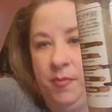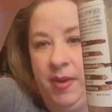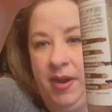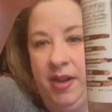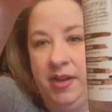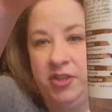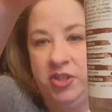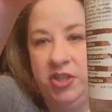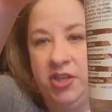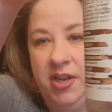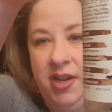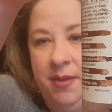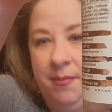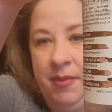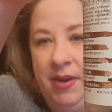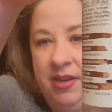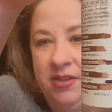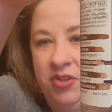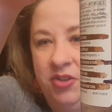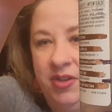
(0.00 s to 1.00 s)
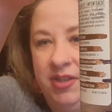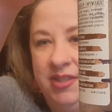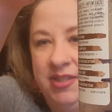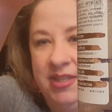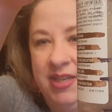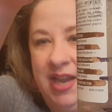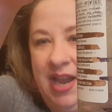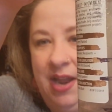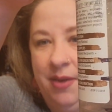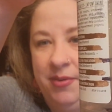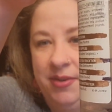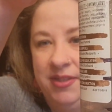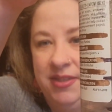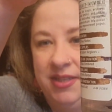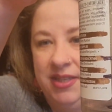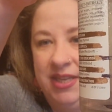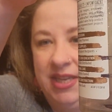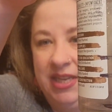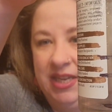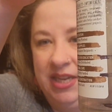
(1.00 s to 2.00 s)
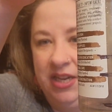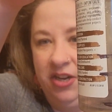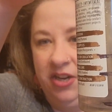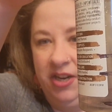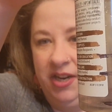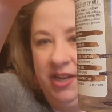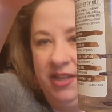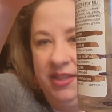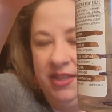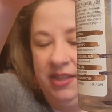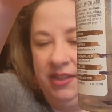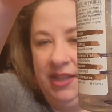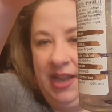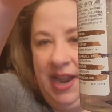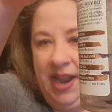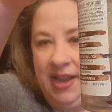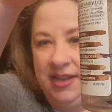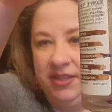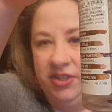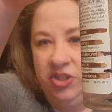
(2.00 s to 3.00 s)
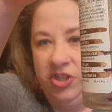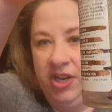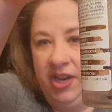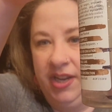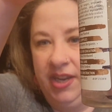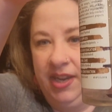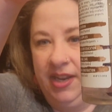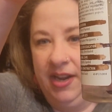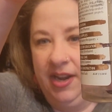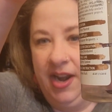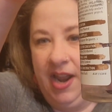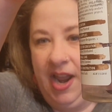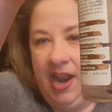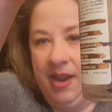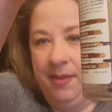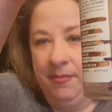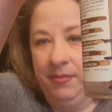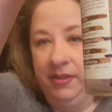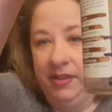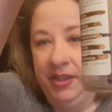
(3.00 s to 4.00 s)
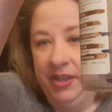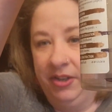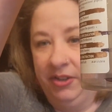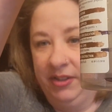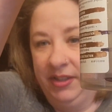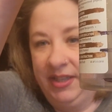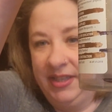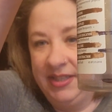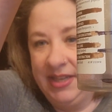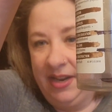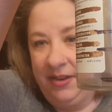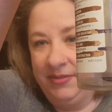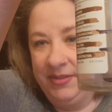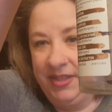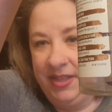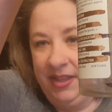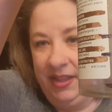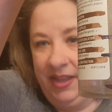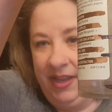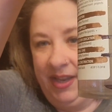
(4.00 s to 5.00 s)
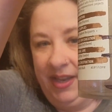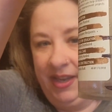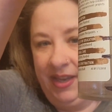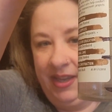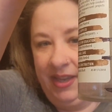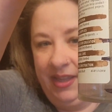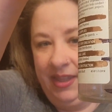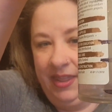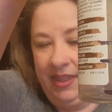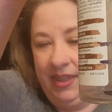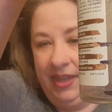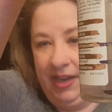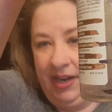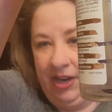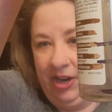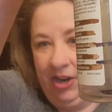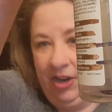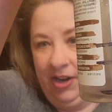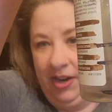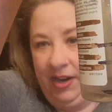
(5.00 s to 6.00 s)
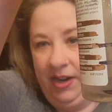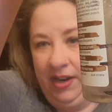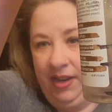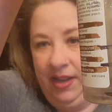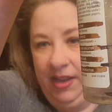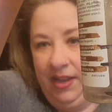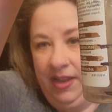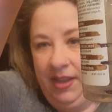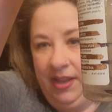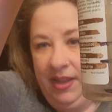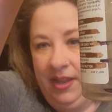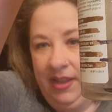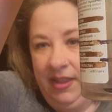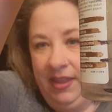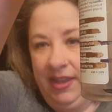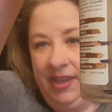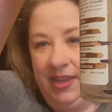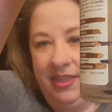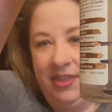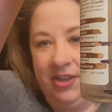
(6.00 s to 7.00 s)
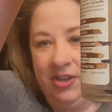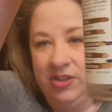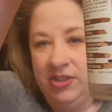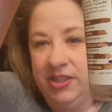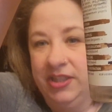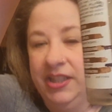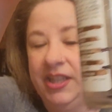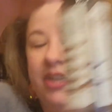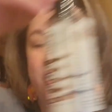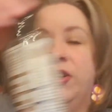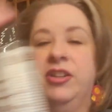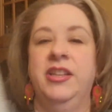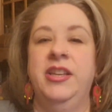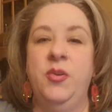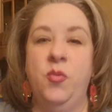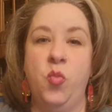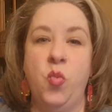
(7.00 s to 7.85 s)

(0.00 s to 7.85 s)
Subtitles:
much. But as you can see, I was here at the last check-in and I am literally down to like there. Like there's literally